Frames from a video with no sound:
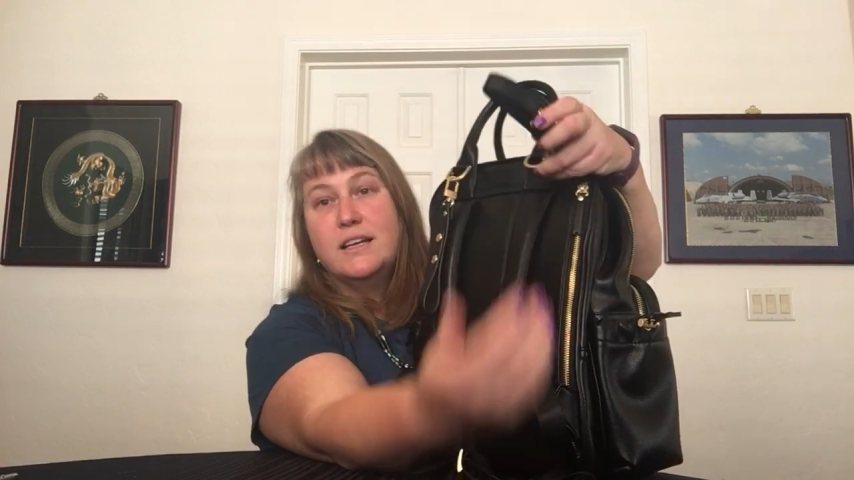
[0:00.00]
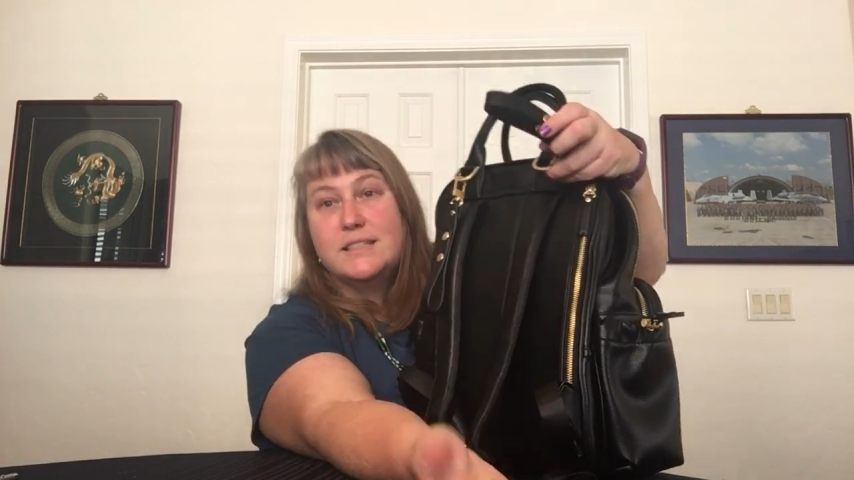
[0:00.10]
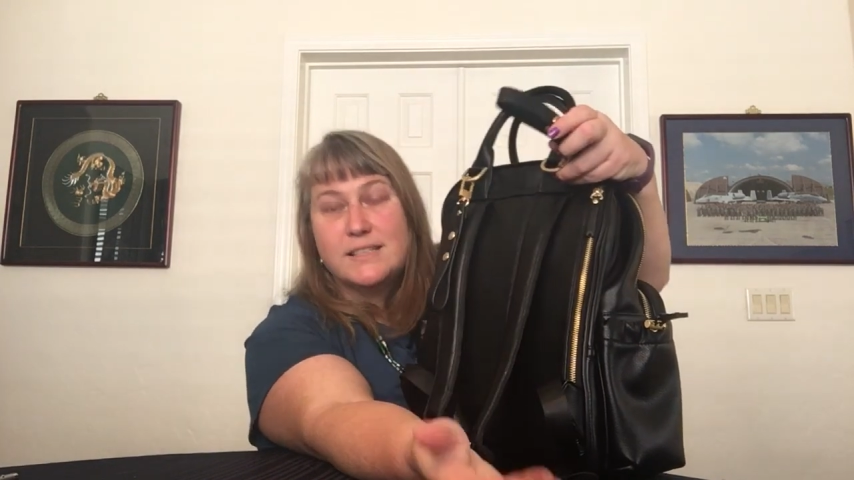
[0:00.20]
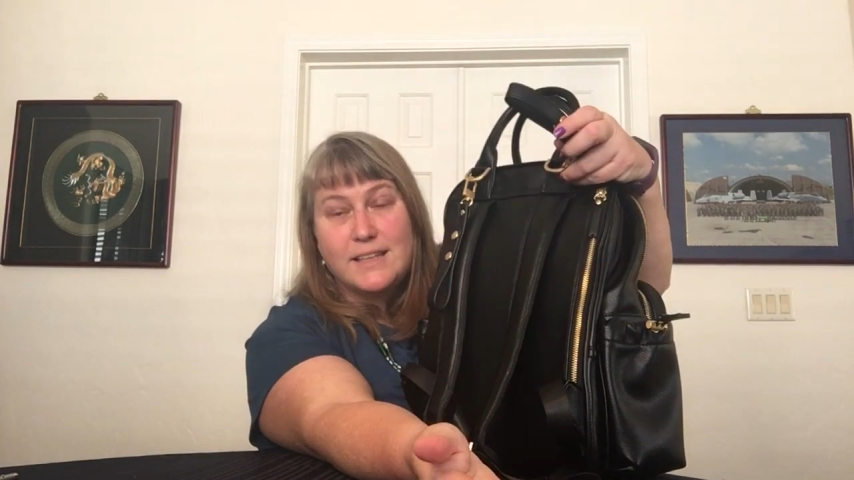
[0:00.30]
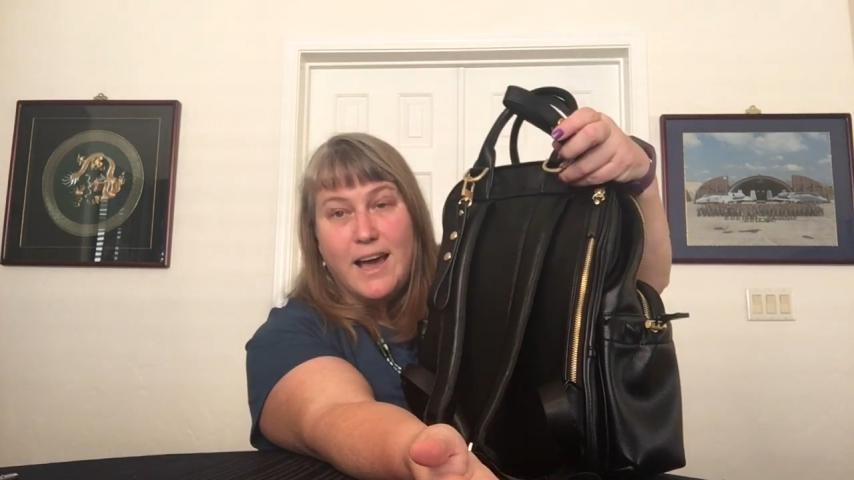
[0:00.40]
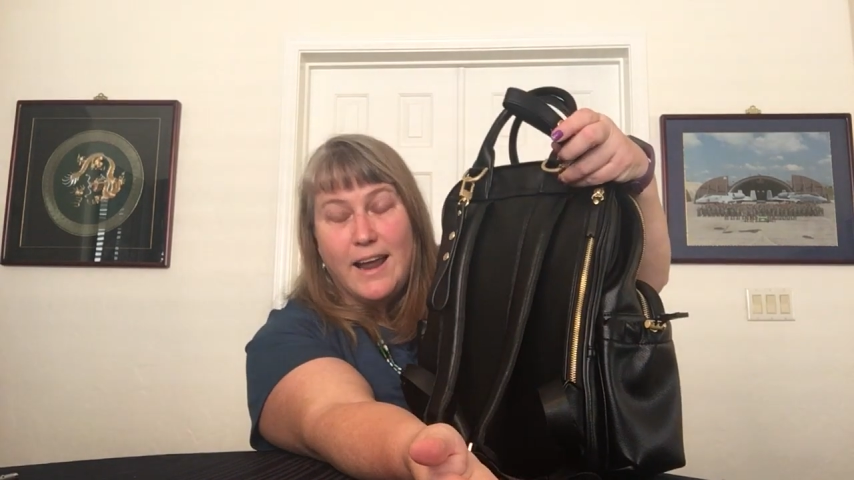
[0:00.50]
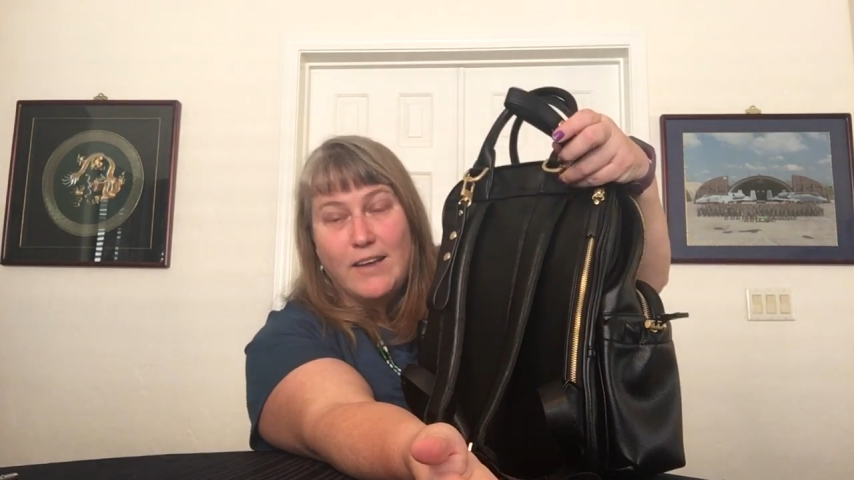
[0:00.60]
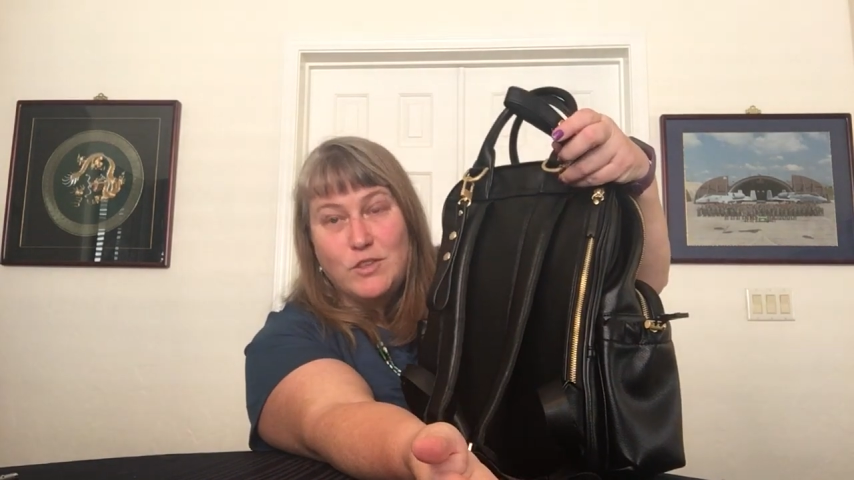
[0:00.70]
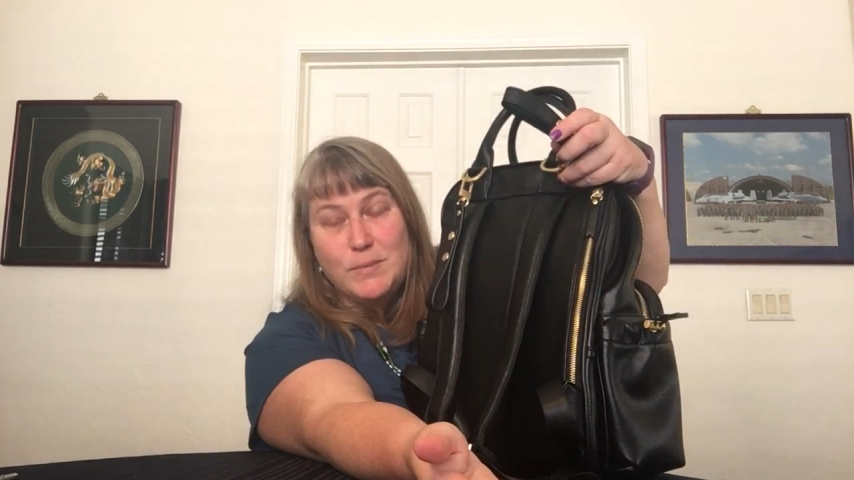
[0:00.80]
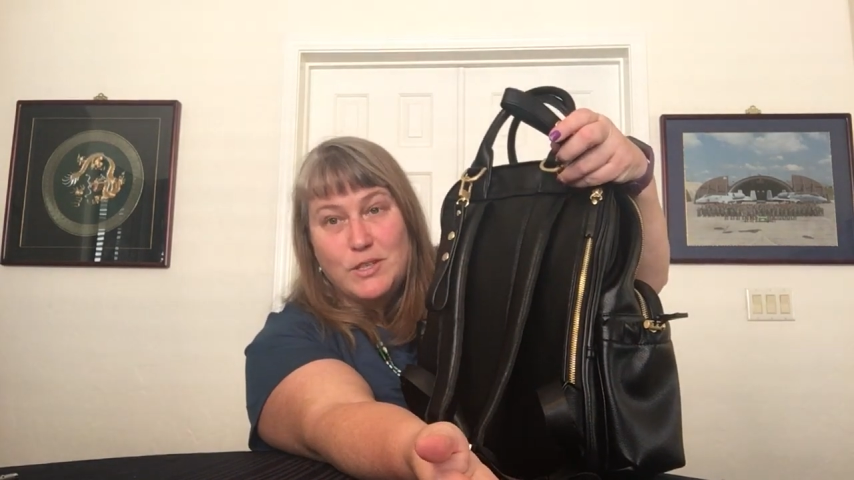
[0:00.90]
Does not
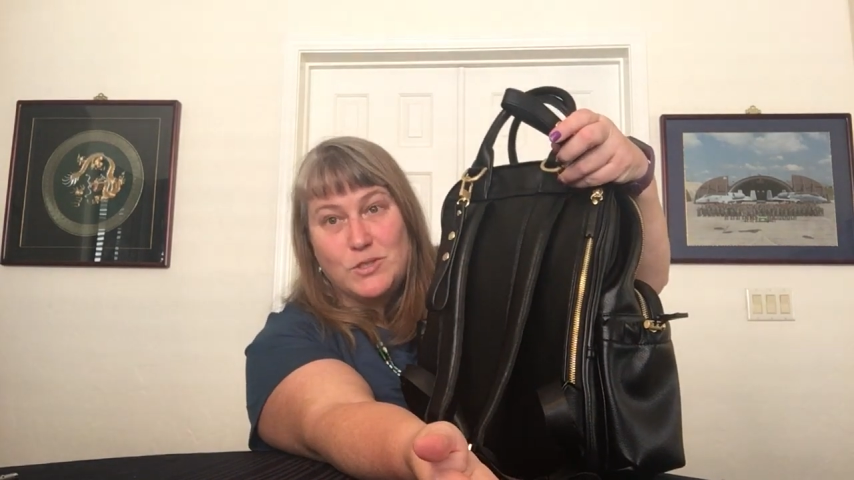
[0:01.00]
have to be a